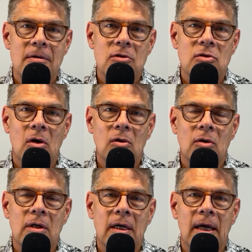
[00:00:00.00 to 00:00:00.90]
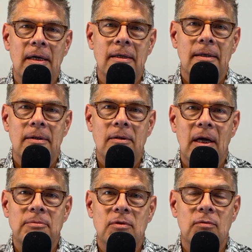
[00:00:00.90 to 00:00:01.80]
start looking at
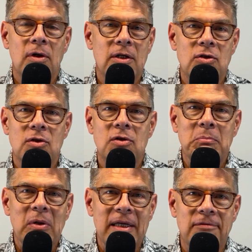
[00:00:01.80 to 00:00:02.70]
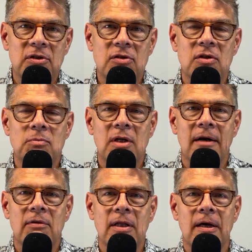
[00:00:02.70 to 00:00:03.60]
types of religions and belief systems and
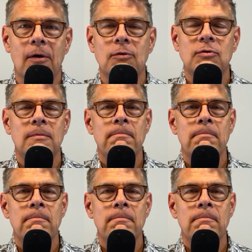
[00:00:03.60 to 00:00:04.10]
everything else.